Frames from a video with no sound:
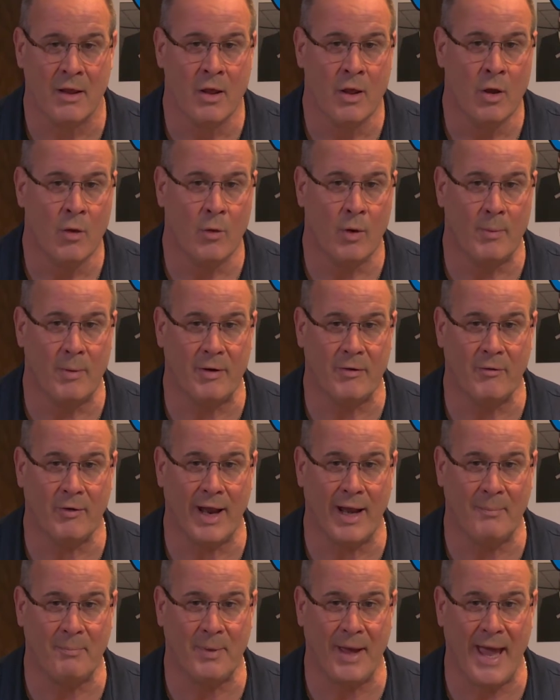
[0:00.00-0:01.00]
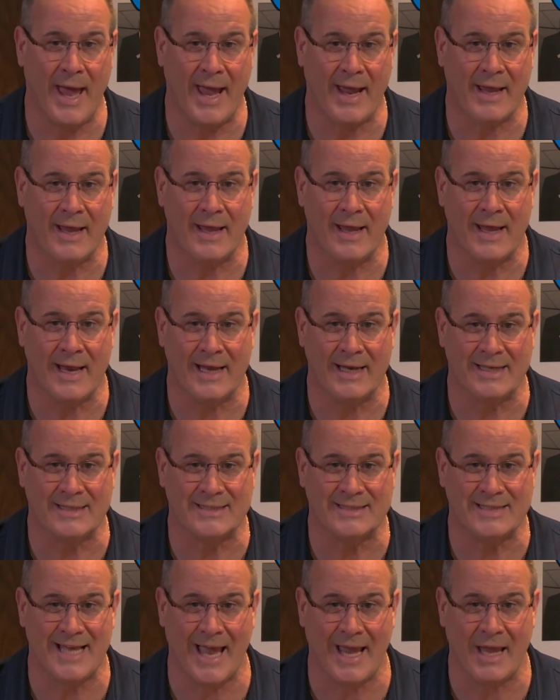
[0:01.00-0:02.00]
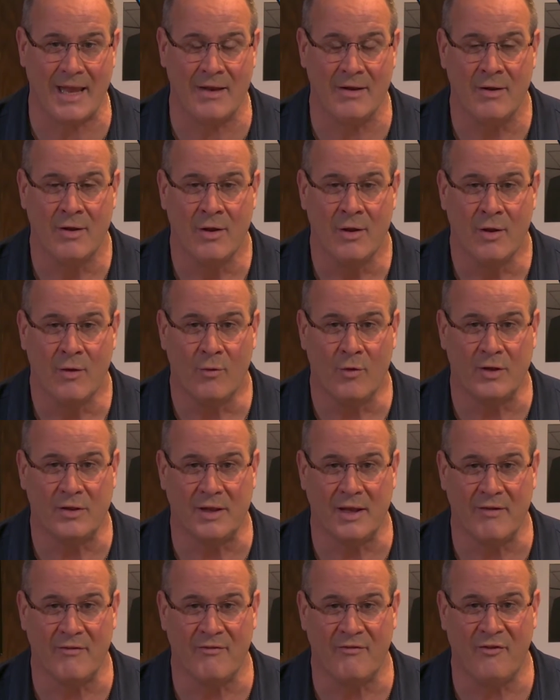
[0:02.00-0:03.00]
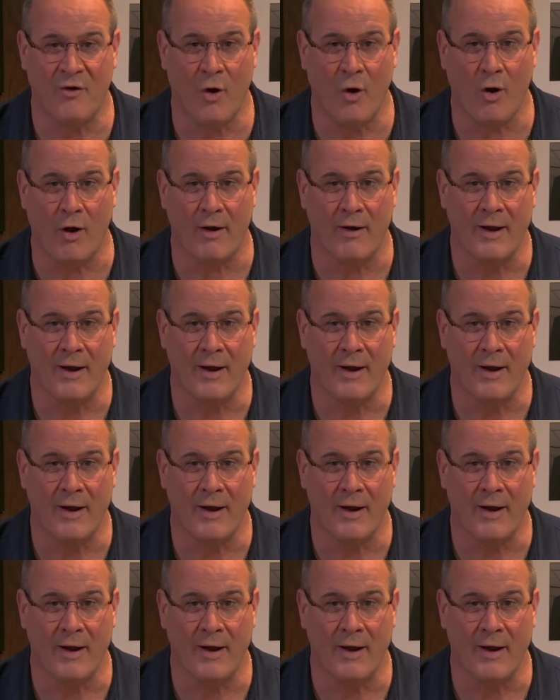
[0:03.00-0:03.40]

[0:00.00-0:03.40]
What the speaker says: We'll be right back in a second with the 4